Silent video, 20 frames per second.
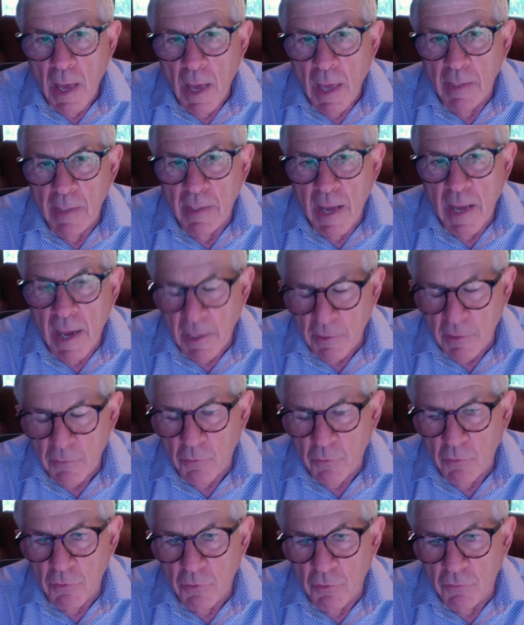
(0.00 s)
in
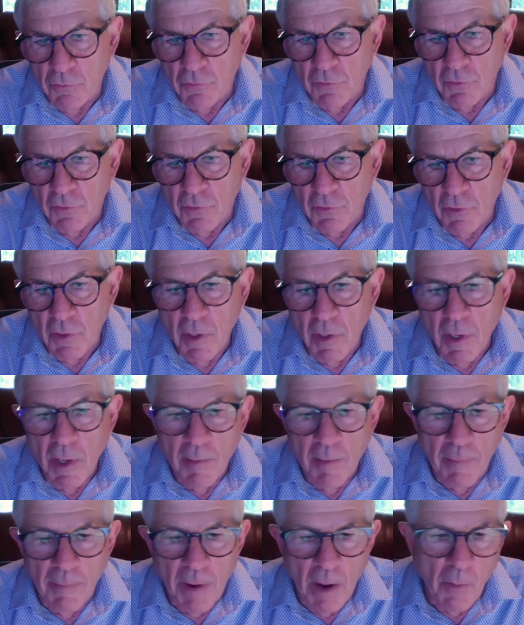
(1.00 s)
actual usage.
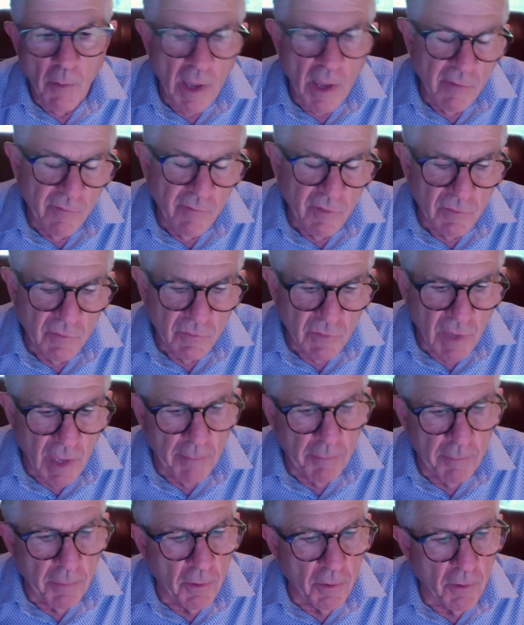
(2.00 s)
By way of
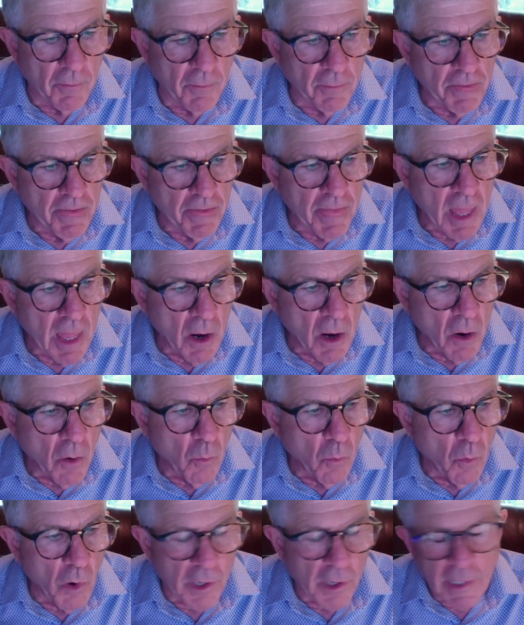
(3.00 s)
example,
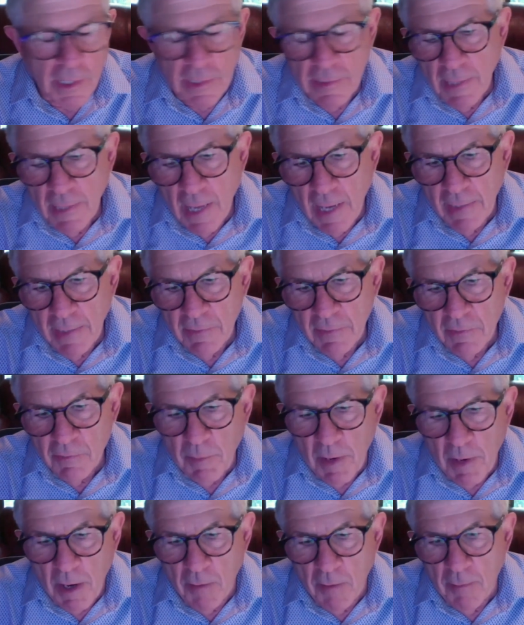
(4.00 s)
working nights,
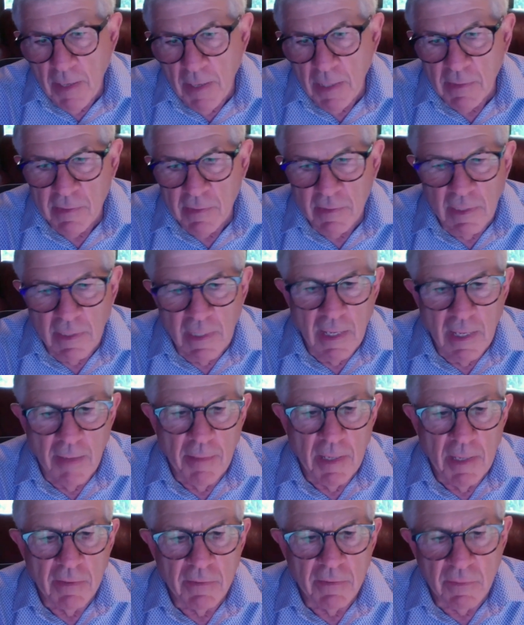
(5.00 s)
paramedics and
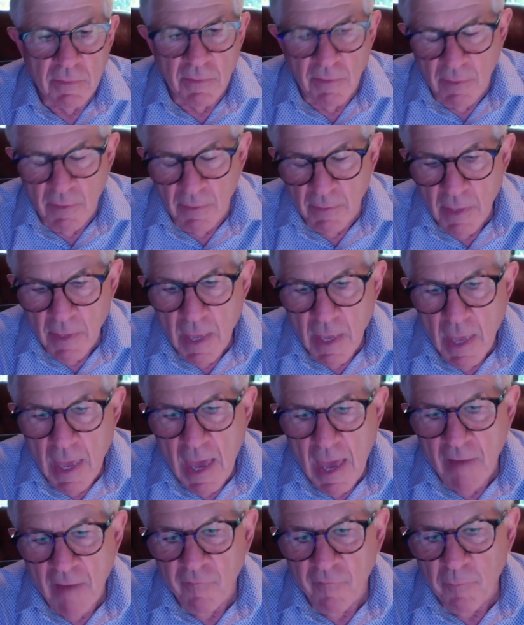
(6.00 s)
EMS
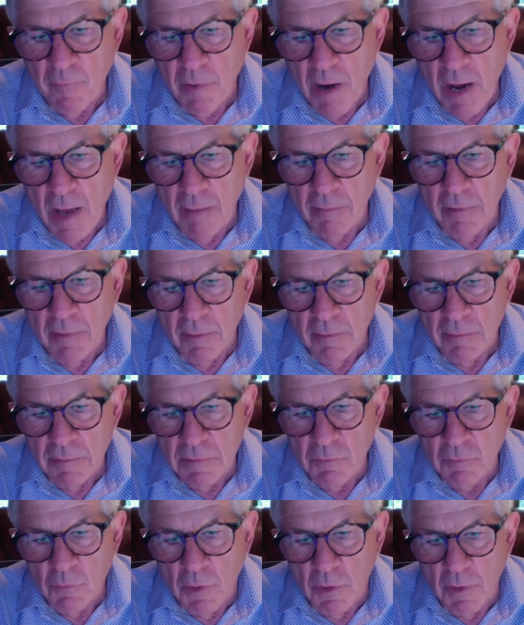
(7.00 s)
have
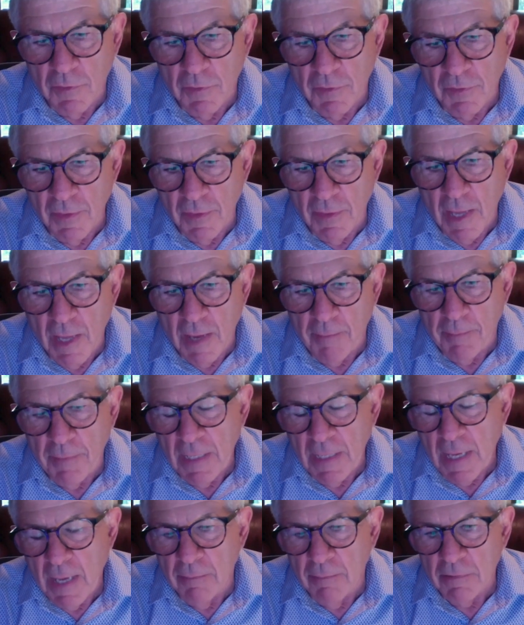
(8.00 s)
problems with not
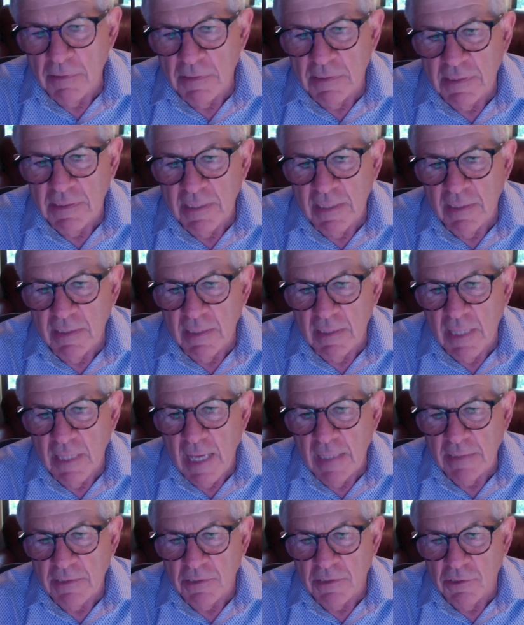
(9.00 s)
being able to see the
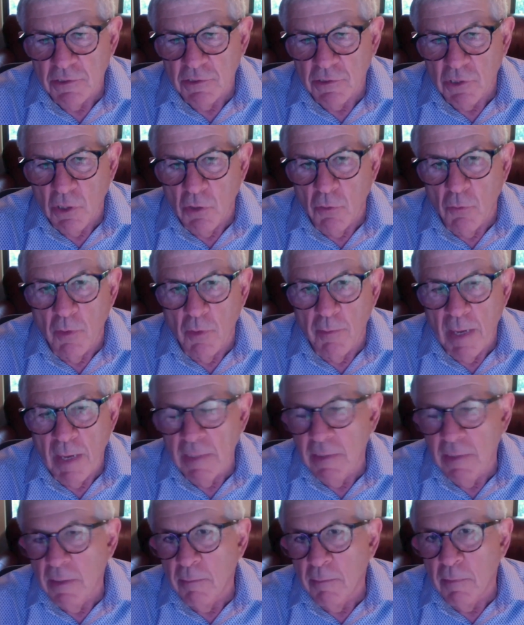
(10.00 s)
latches, so we
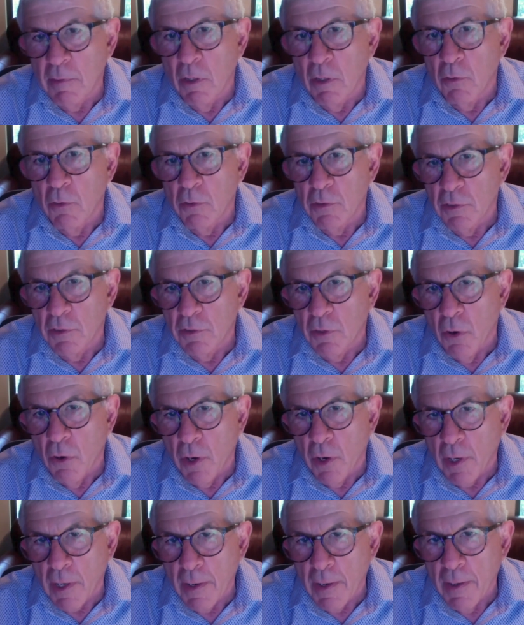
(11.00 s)
made them glow in the
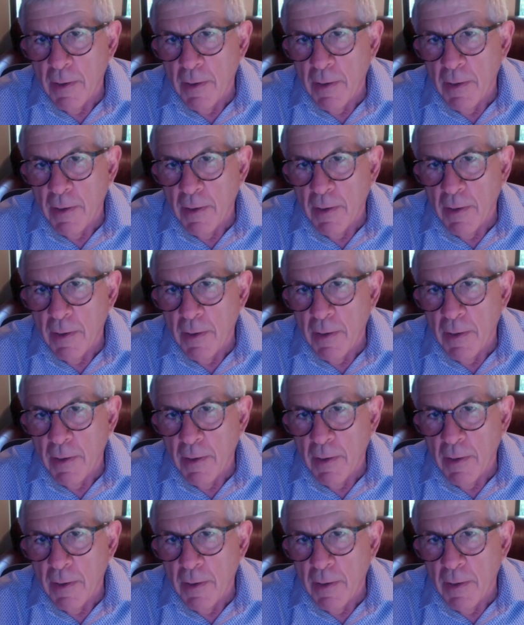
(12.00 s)
dark.